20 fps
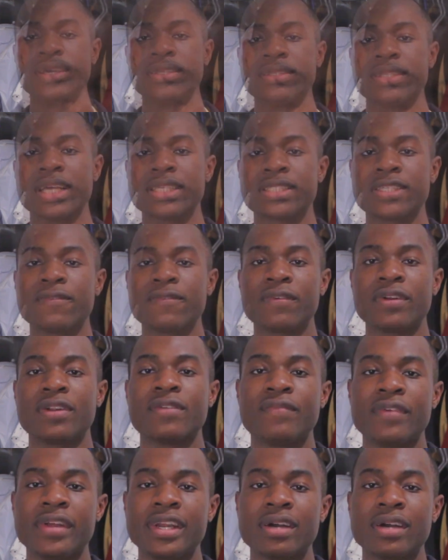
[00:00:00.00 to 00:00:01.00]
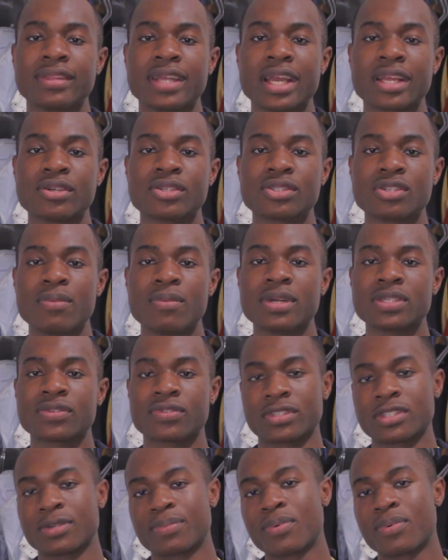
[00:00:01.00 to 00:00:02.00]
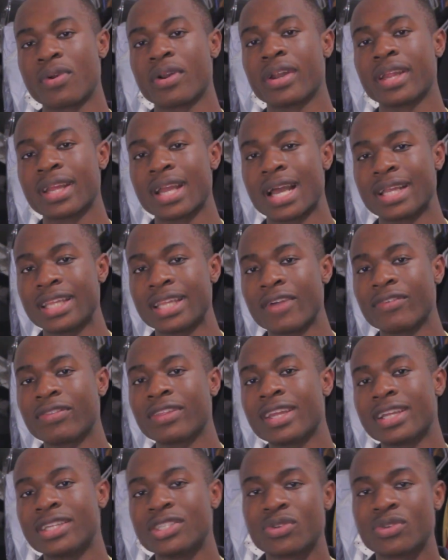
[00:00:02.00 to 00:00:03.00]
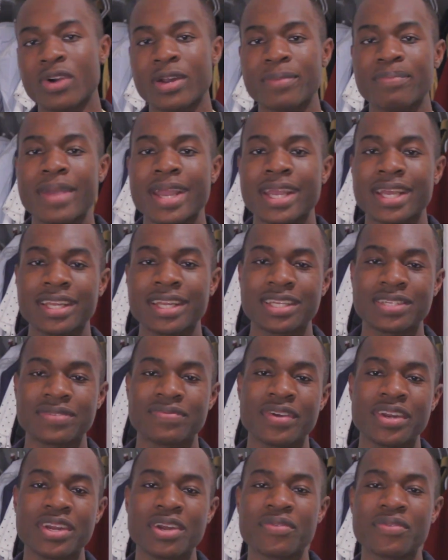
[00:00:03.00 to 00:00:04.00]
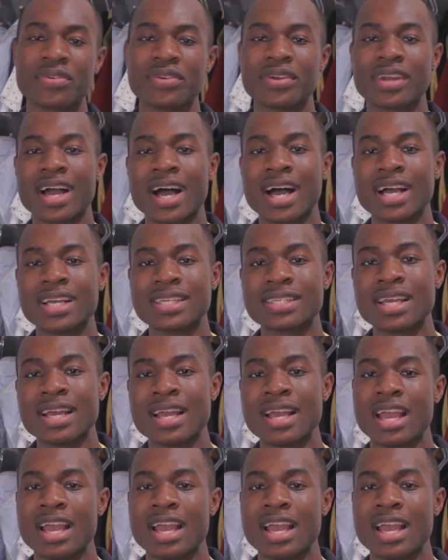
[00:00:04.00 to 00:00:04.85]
That's it for the video. Thank you so much for supporting. I definitely enjoyed making this video for you guys.